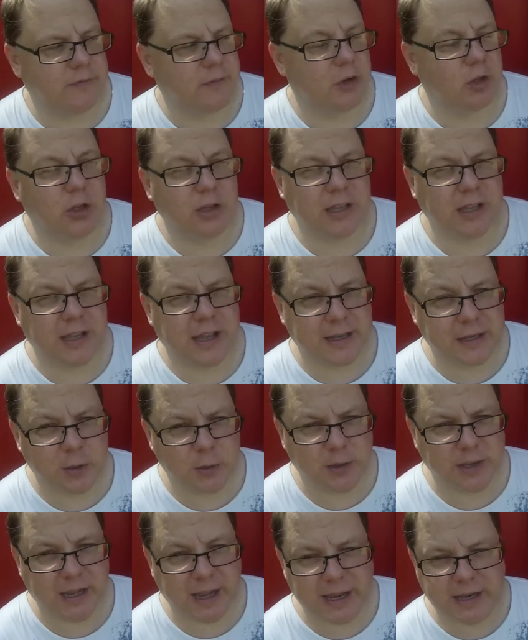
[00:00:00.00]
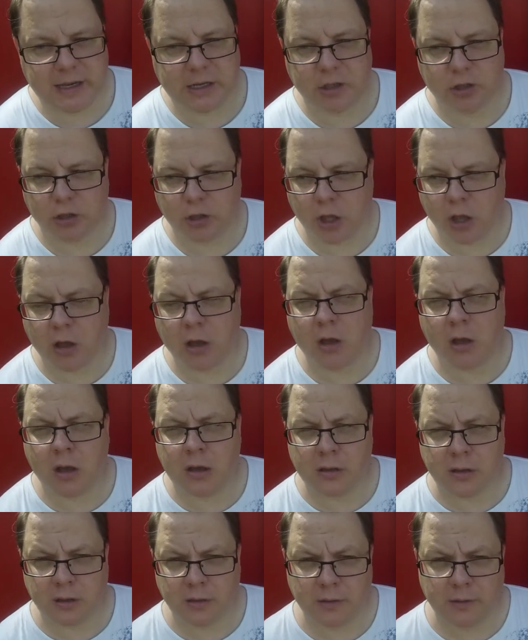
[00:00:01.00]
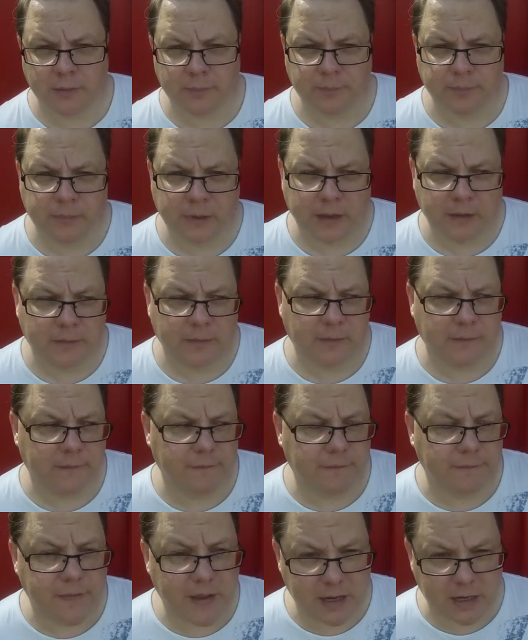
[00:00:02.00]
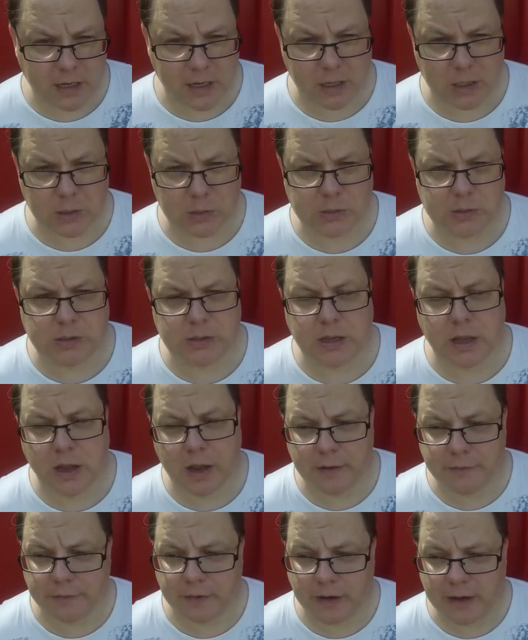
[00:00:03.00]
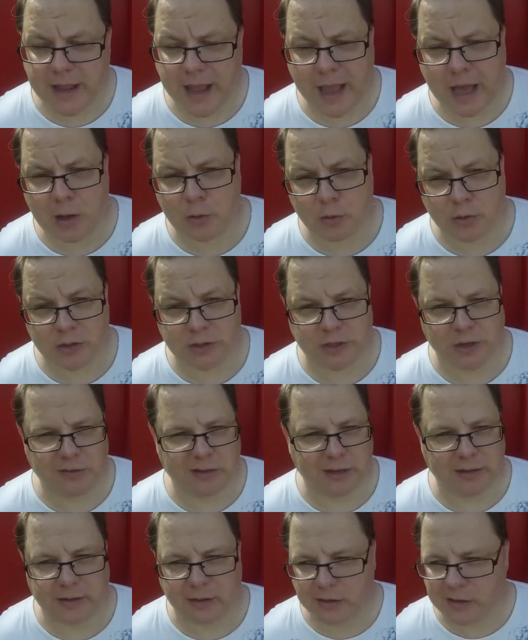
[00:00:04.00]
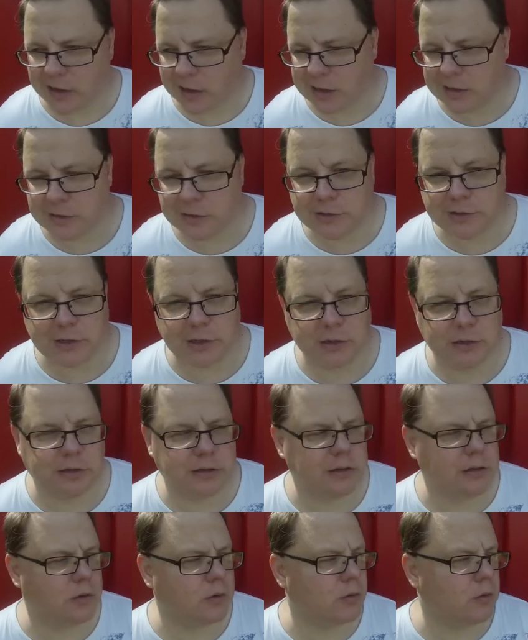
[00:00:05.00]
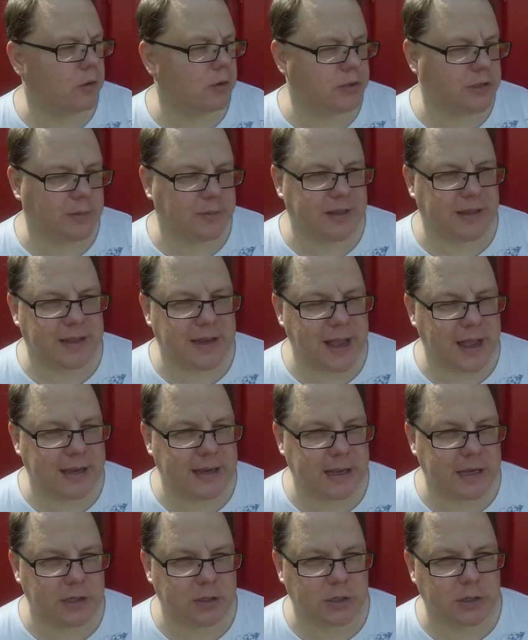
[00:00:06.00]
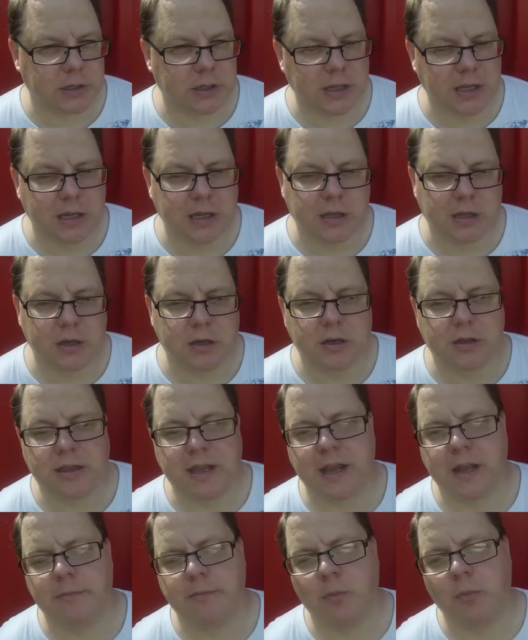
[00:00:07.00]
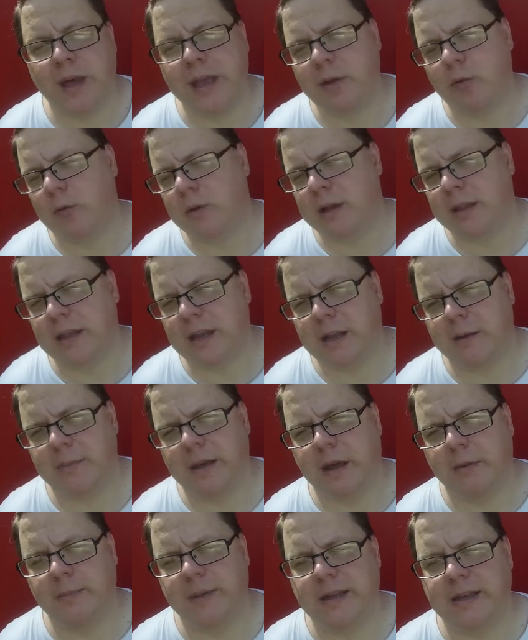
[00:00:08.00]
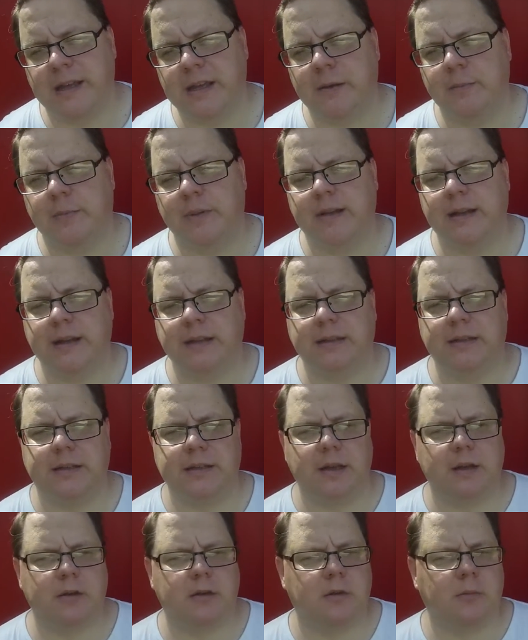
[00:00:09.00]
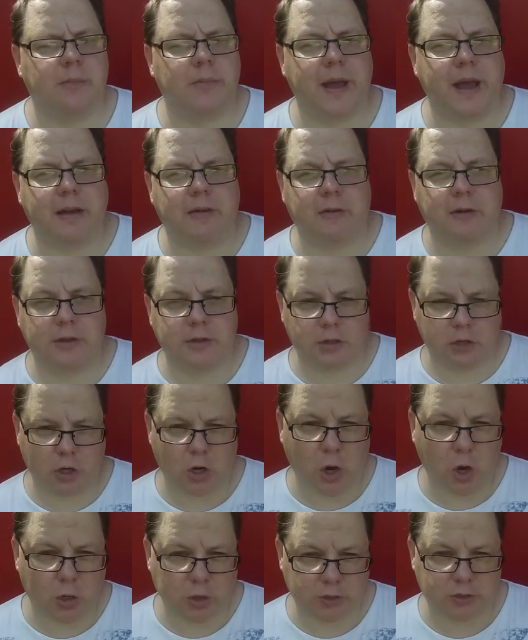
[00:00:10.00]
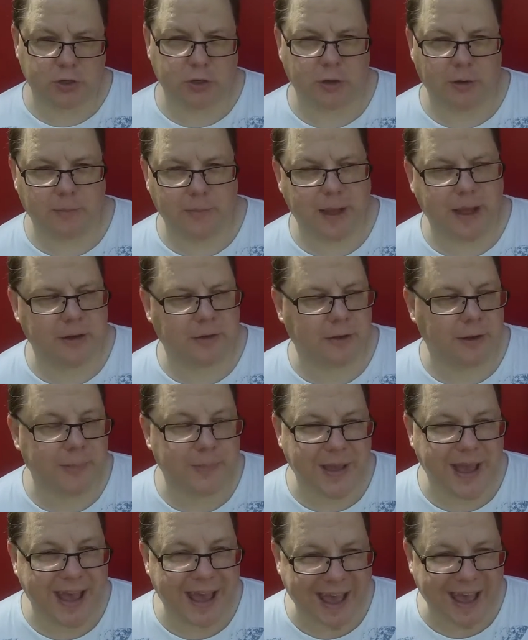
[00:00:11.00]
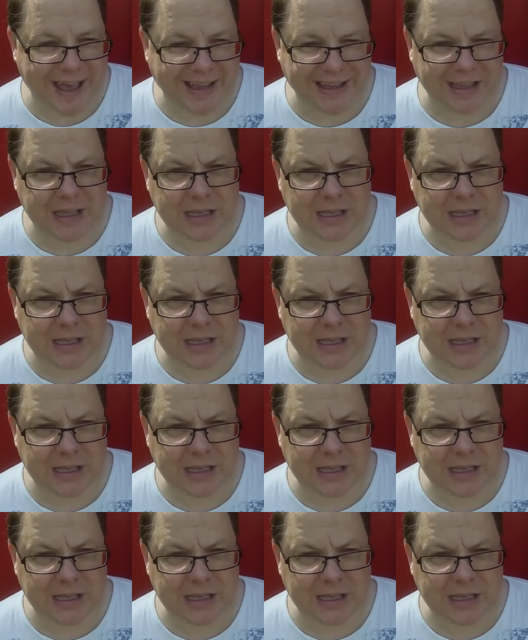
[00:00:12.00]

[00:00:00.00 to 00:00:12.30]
if you're looking at doing any long videos over an hour, so like a concert or something of that nature, then you might want to think about picking up an external battery charger or battery pack.